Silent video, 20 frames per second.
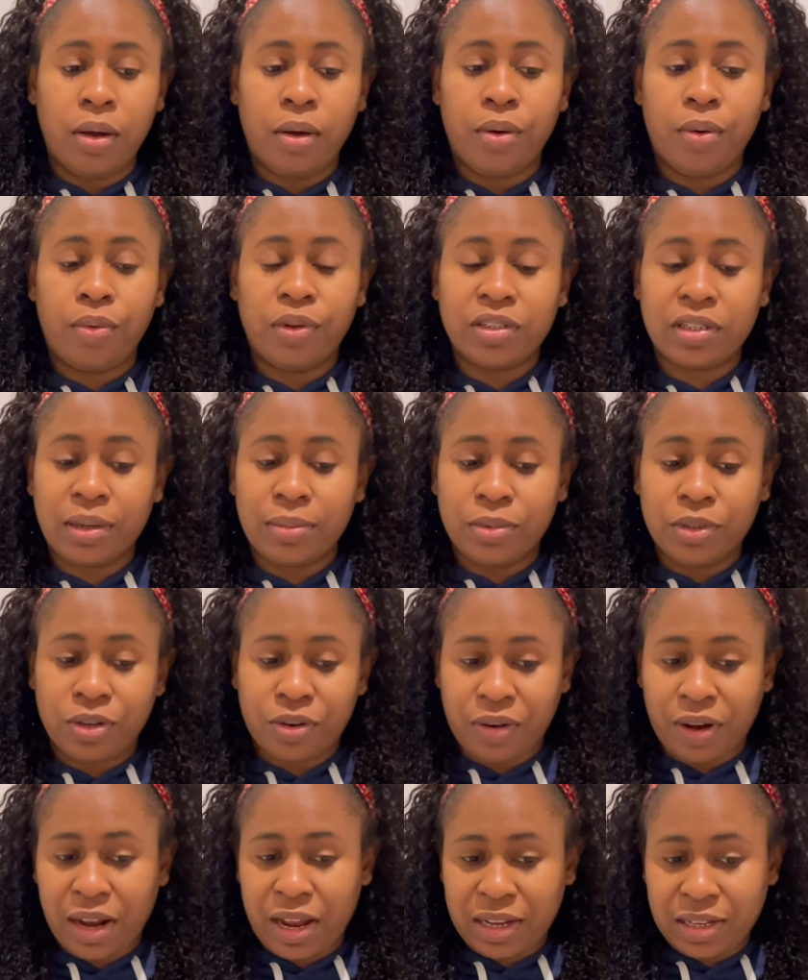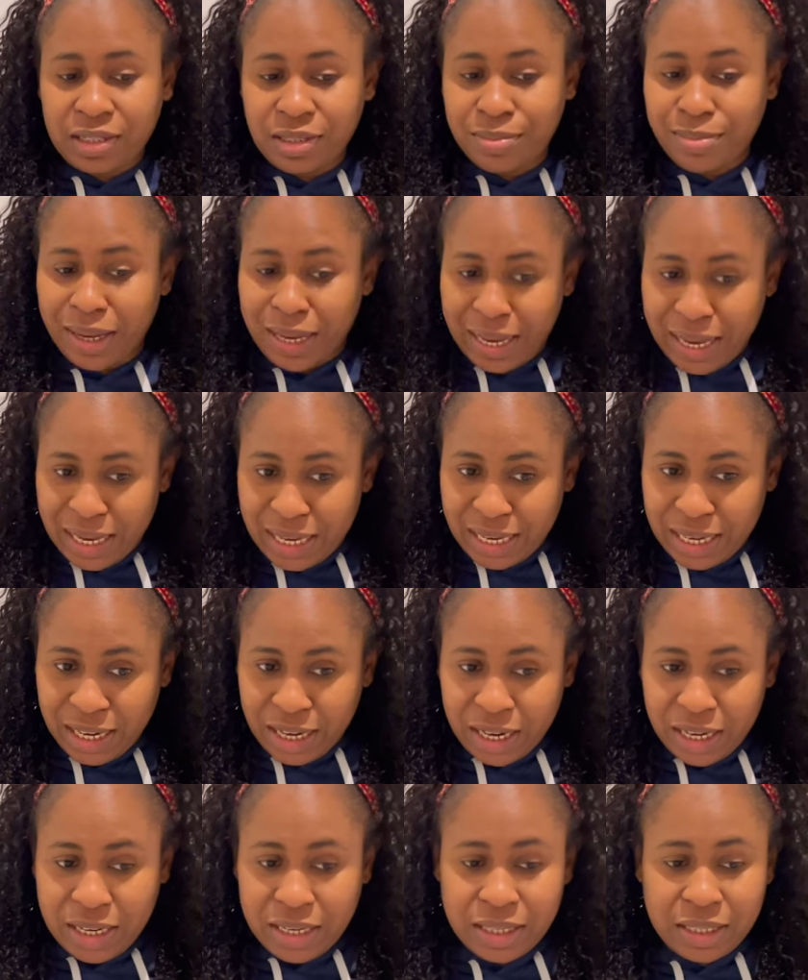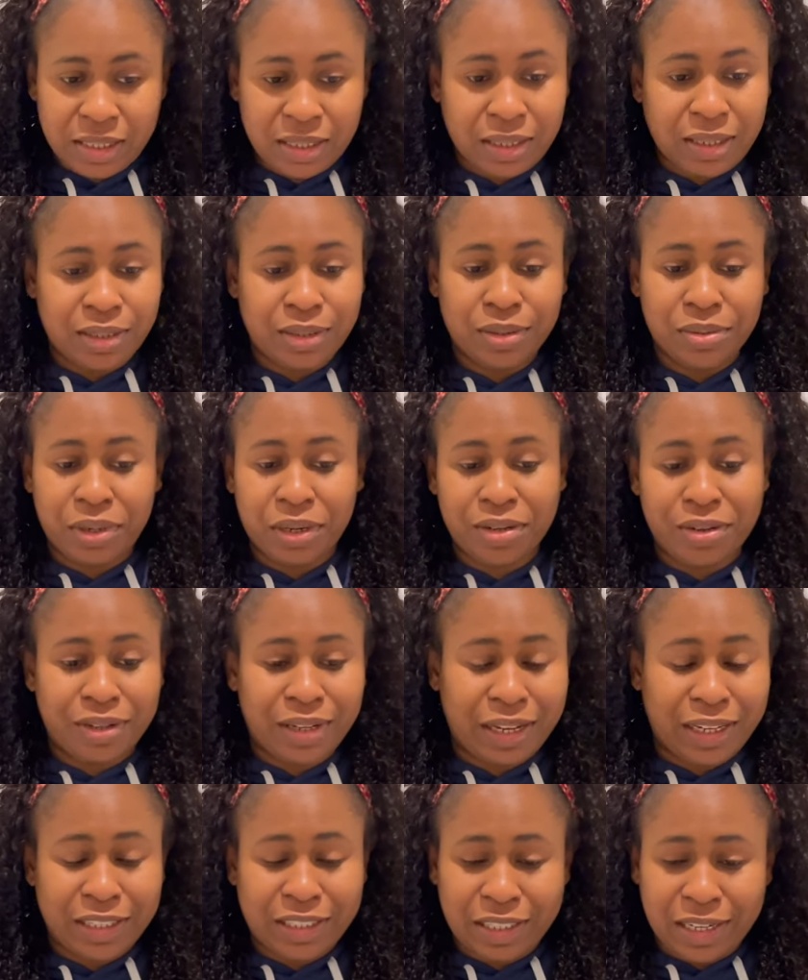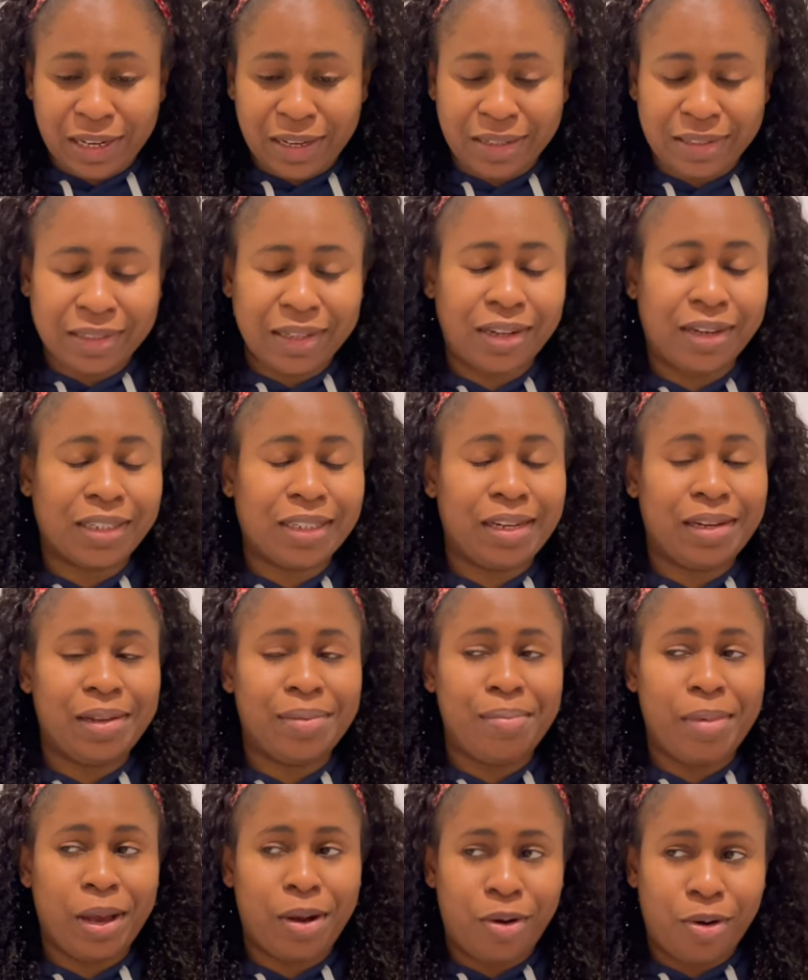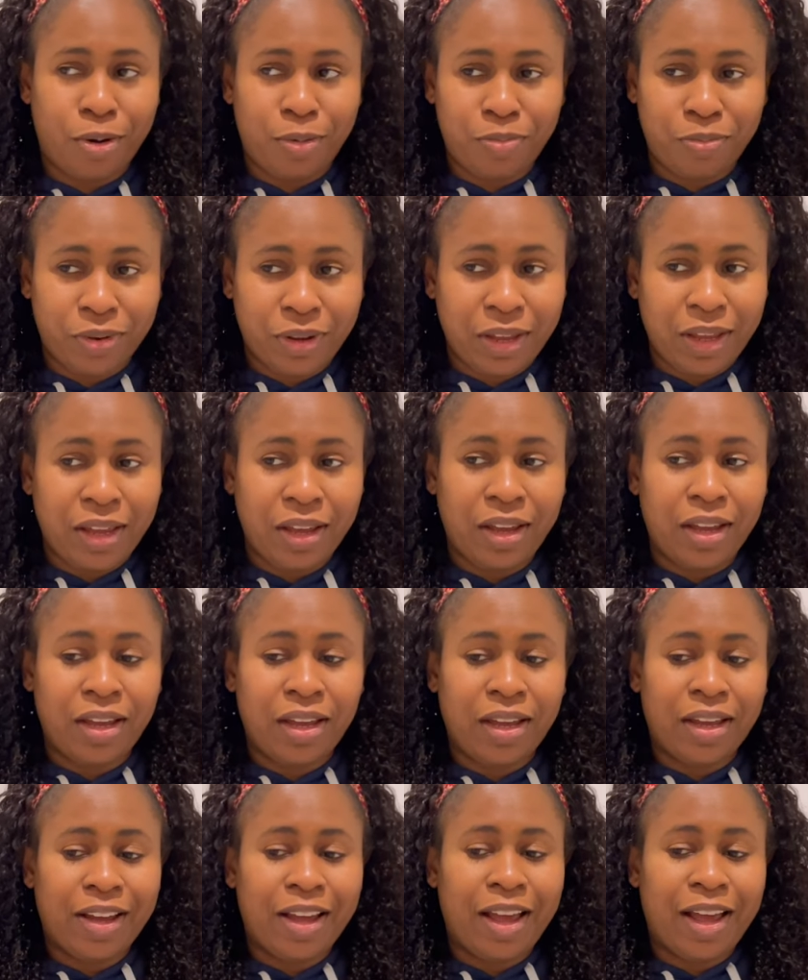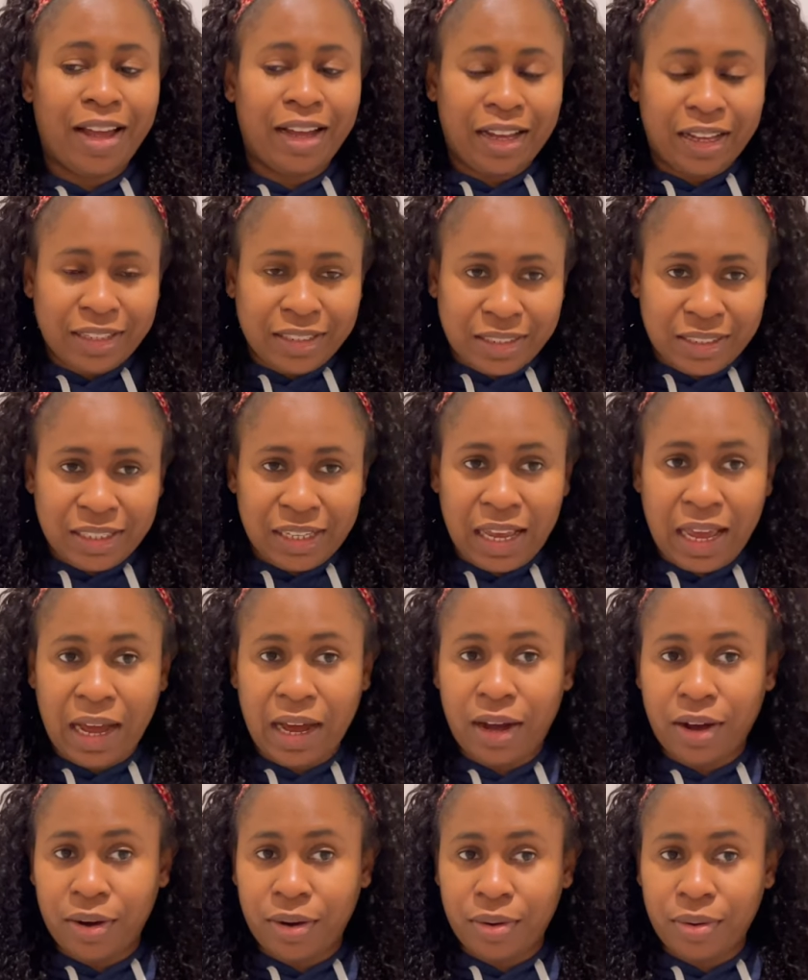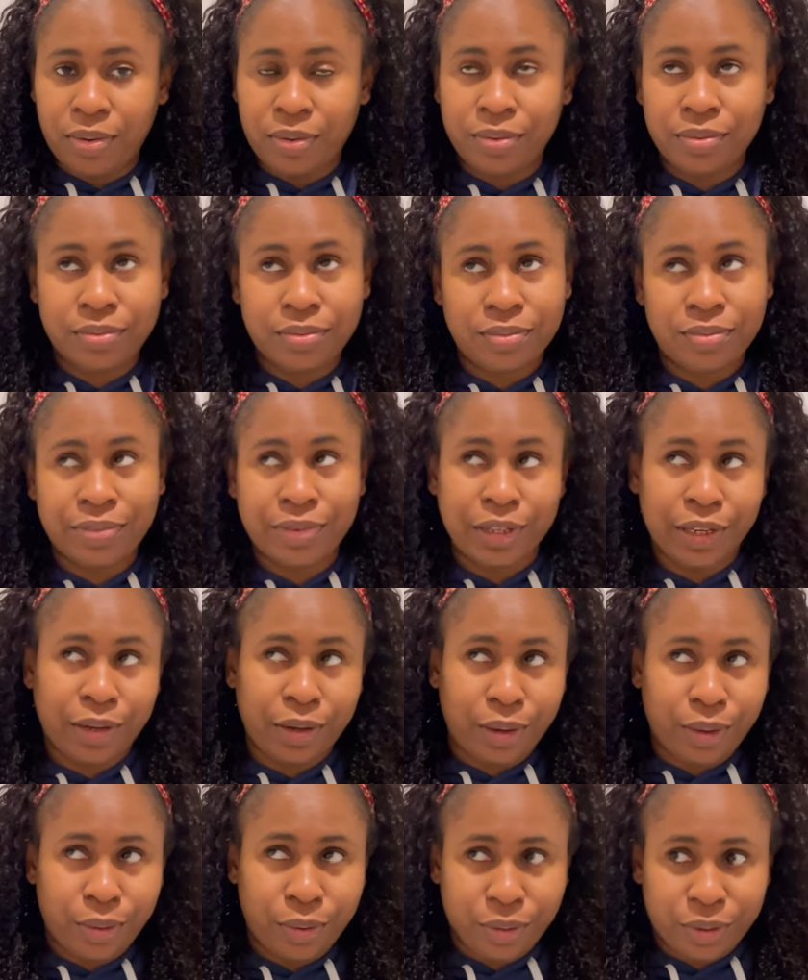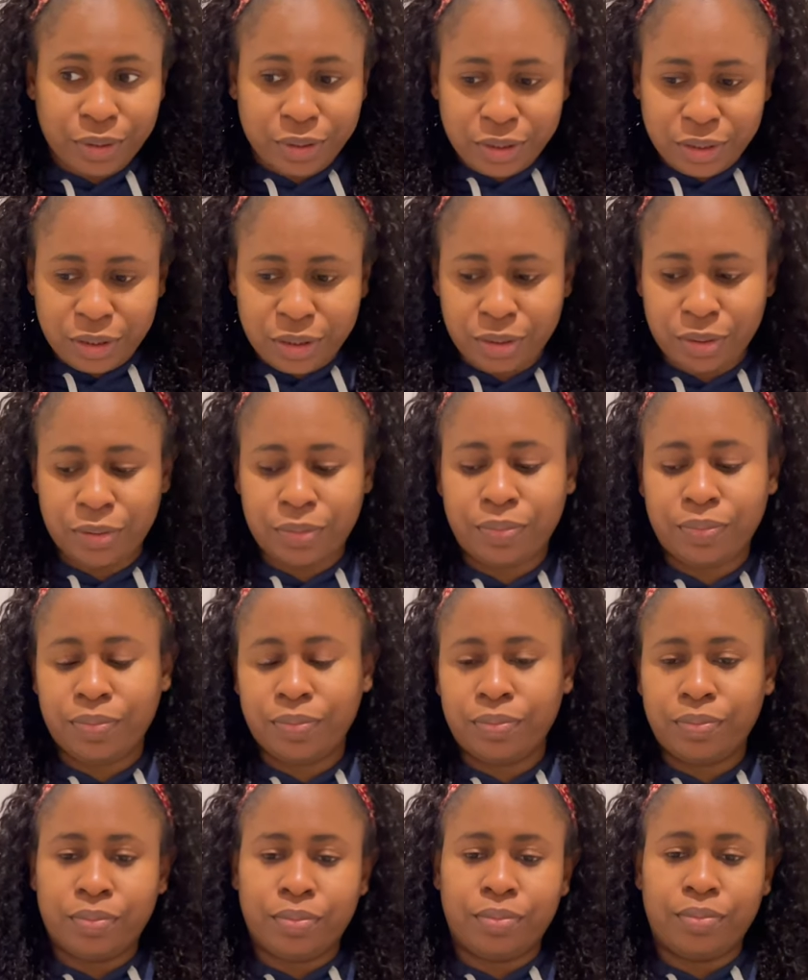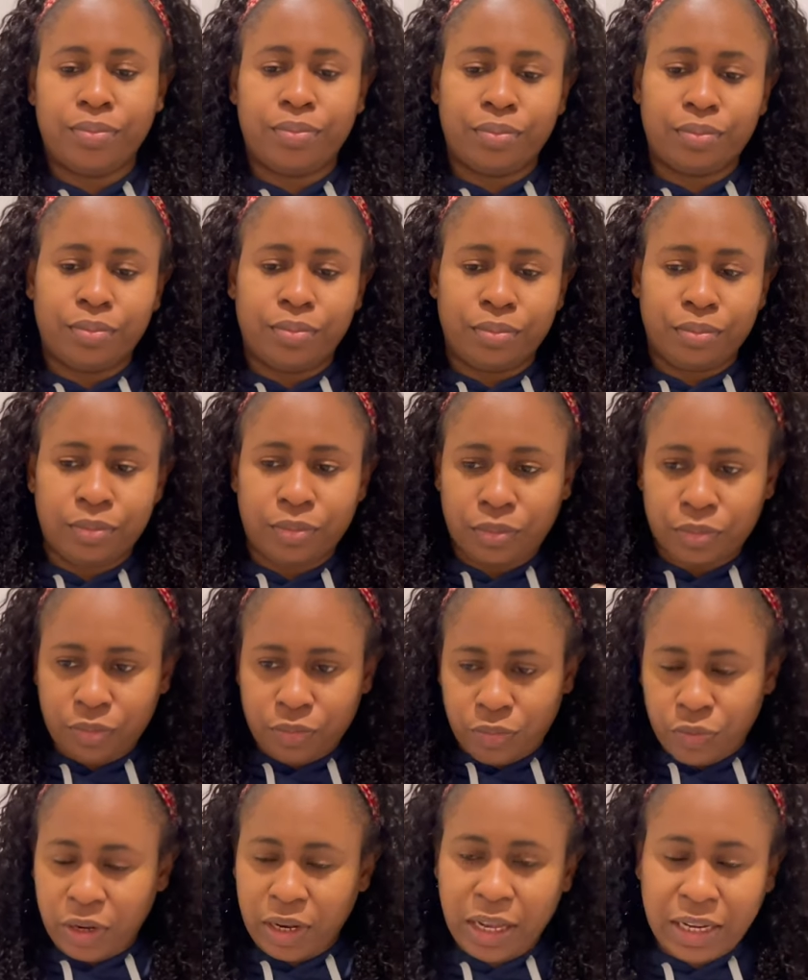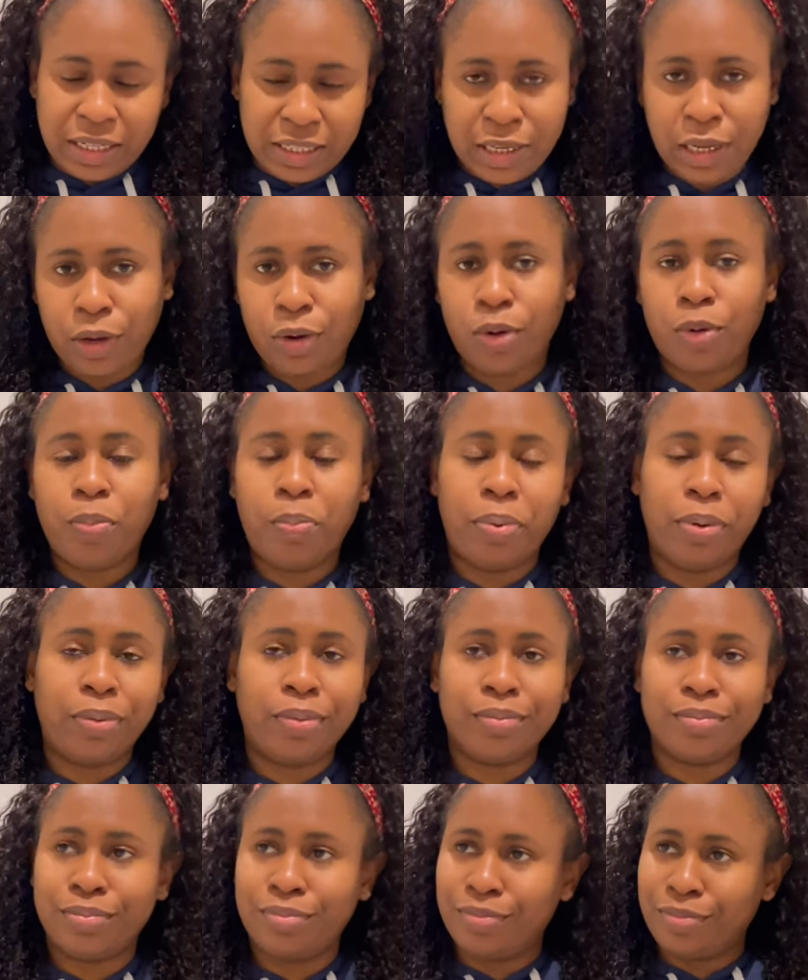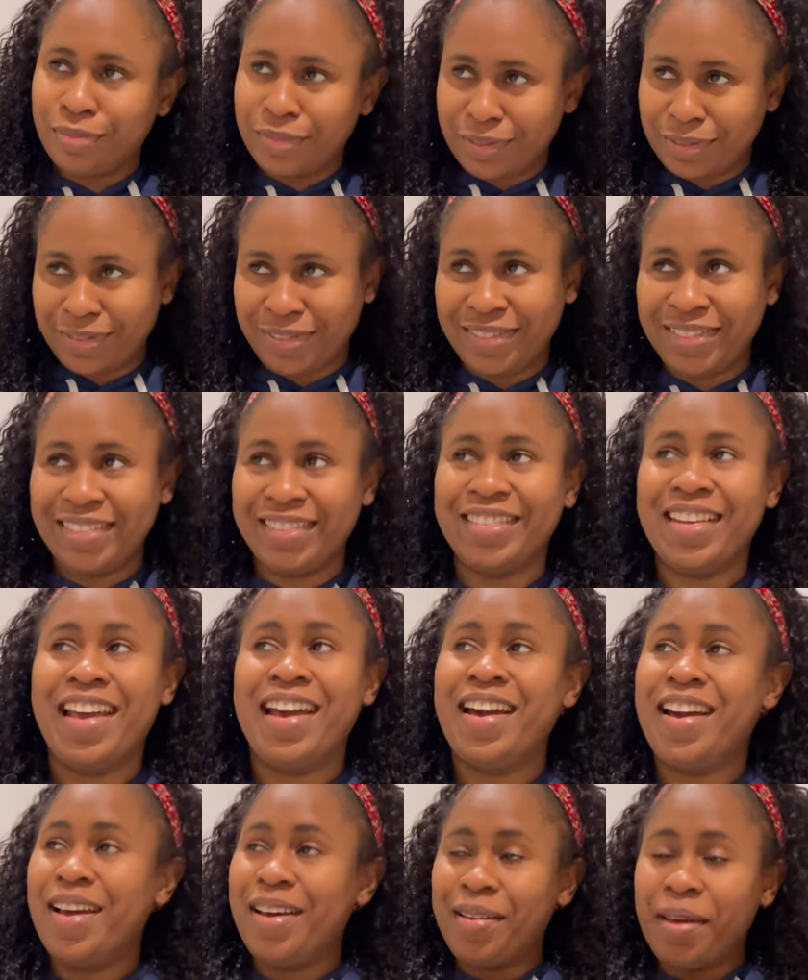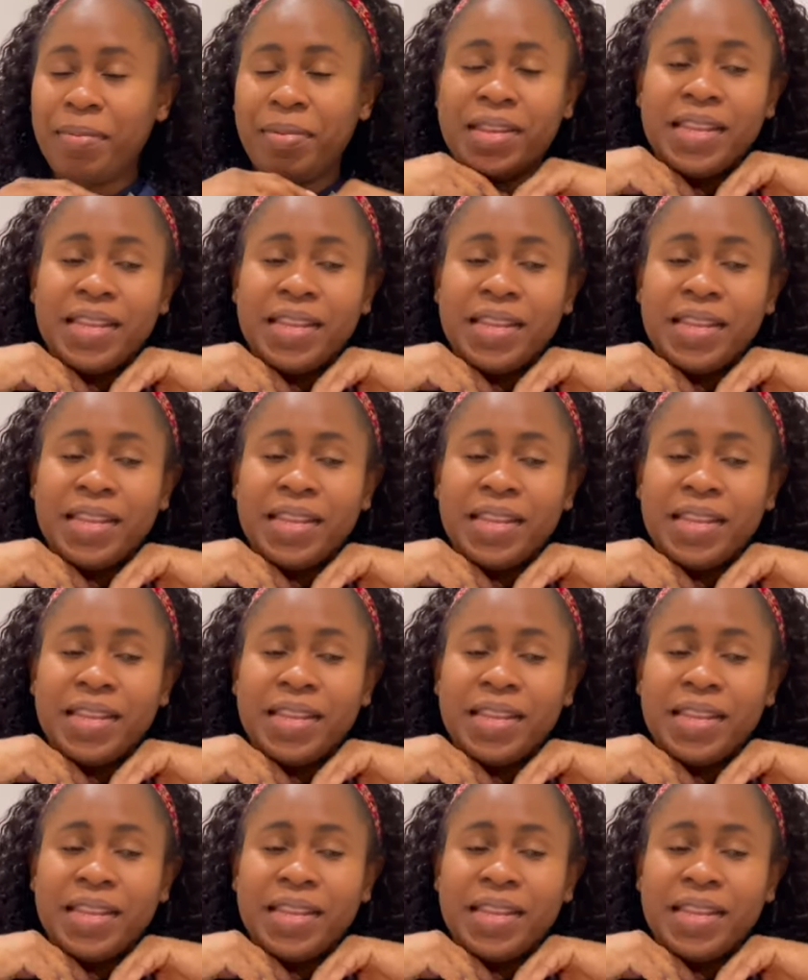Once I'm done relaxing my hair and doing all that jazz, I'll actually make up and see how it looks when I dick up. Maybe